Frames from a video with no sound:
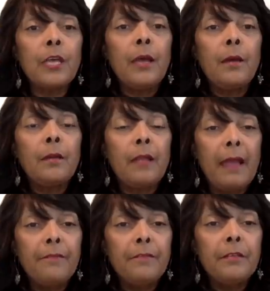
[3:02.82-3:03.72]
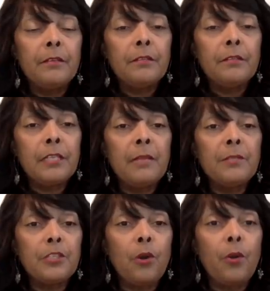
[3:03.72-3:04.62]
life seem as
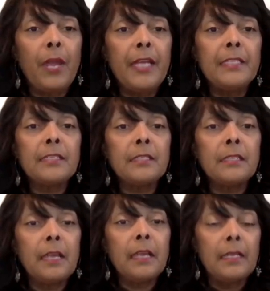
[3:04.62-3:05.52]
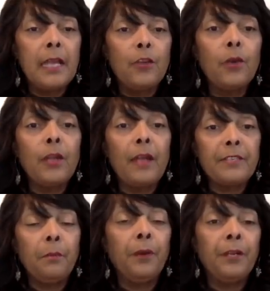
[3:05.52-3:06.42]
though it is not, your life is
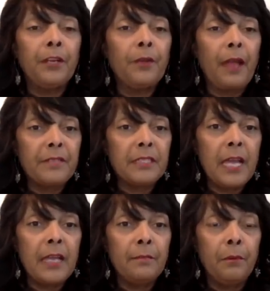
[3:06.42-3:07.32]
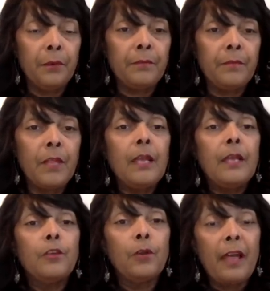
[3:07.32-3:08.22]
important, their life is not important.
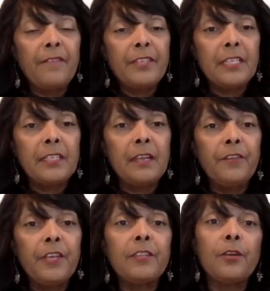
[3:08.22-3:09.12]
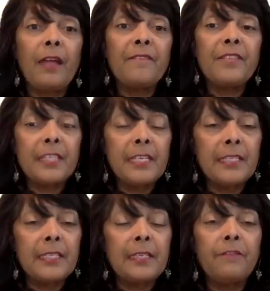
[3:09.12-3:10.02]
Your life is significant, their life is
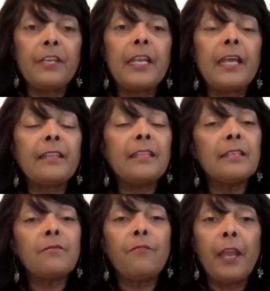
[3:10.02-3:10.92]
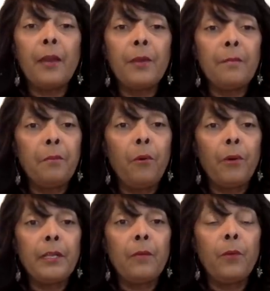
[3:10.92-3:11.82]
insignificant. I think it's very
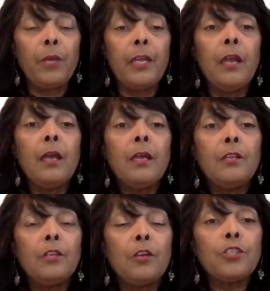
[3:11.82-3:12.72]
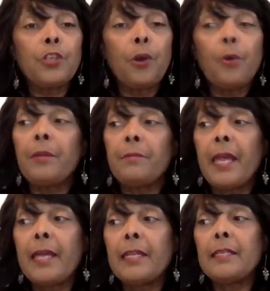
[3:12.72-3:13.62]
important that we, show them
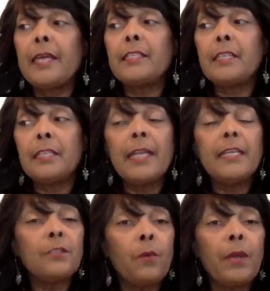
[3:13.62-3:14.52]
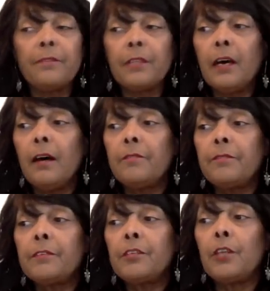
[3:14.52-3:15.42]
that, and that is a way of love,
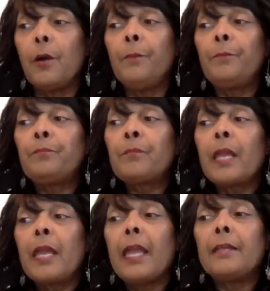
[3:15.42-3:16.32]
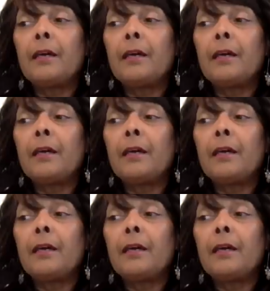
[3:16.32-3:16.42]
and